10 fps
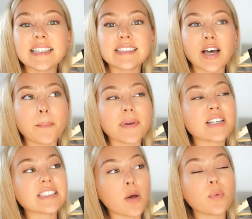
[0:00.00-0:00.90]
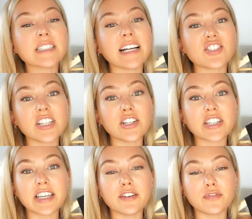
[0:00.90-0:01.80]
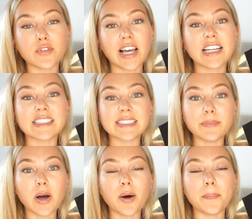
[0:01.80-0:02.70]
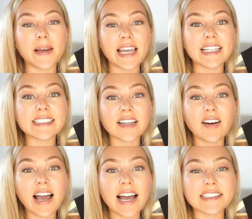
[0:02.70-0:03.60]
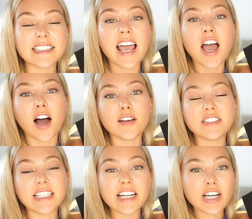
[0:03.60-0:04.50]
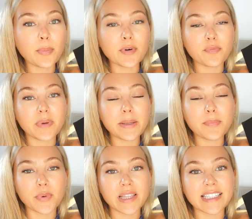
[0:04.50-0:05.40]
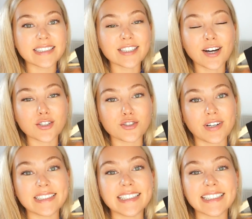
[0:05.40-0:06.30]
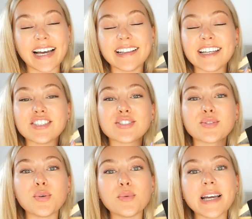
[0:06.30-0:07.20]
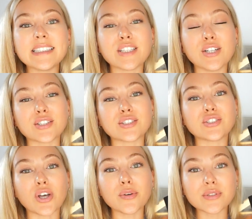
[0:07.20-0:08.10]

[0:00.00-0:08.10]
this up because I was actually looking for like a smart blazer, and I've seen a couple of people in these tux dresses and they just always look so